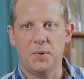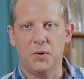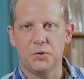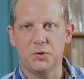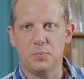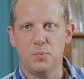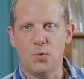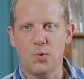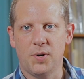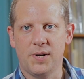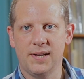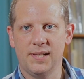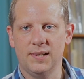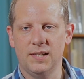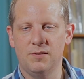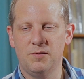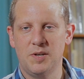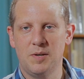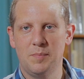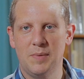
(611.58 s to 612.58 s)
Baltimoria,
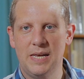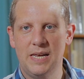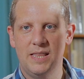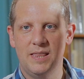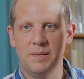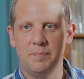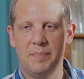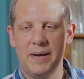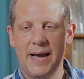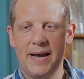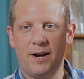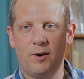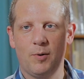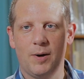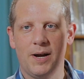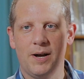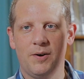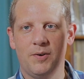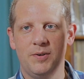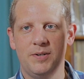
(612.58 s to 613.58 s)
Living in the
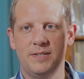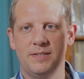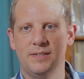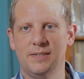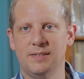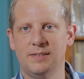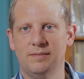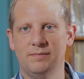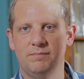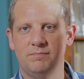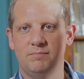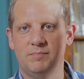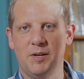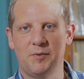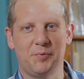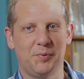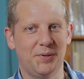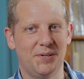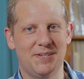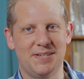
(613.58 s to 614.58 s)
Background.
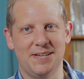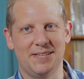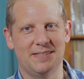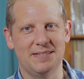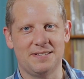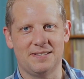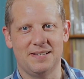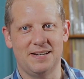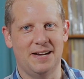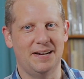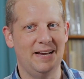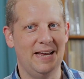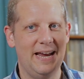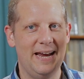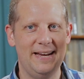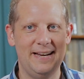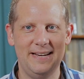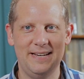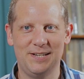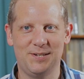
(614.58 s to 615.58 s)
Definitely dig this kind of
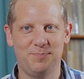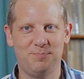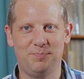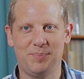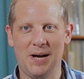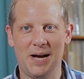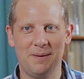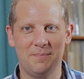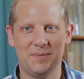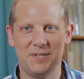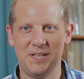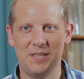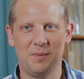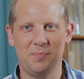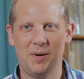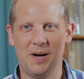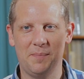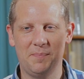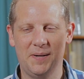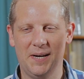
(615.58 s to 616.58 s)
80s pop,
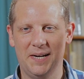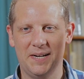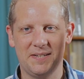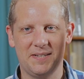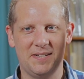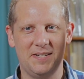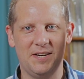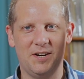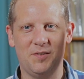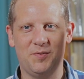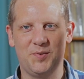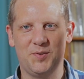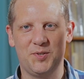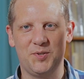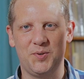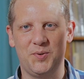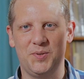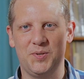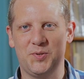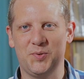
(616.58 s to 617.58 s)
synth pop kind of stuff.
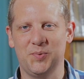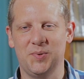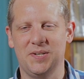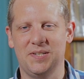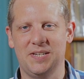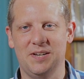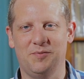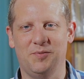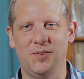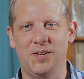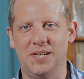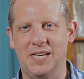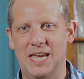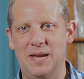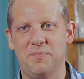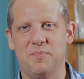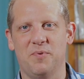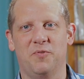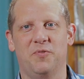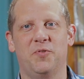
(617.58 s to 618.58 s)
So this one's definitely a
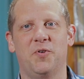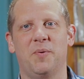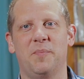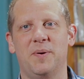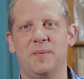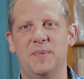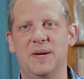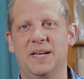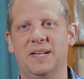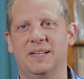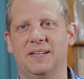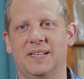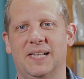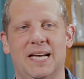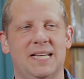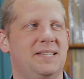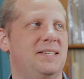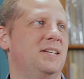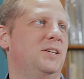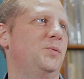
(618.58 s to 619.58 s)
keeper for me, being the
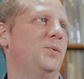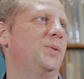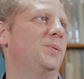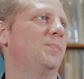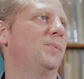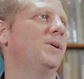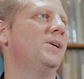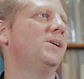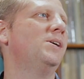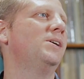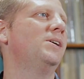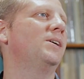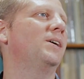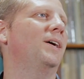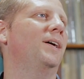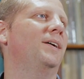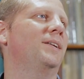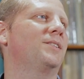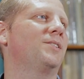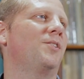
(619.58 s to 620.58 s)
classic with
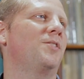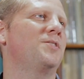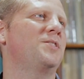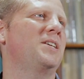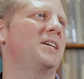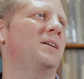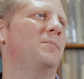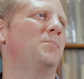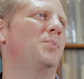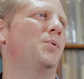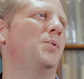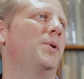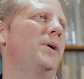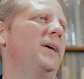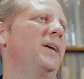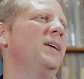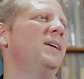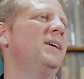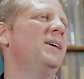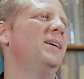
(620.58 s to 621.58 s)
Tarzan
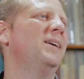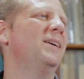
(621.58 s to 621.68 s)
Boy.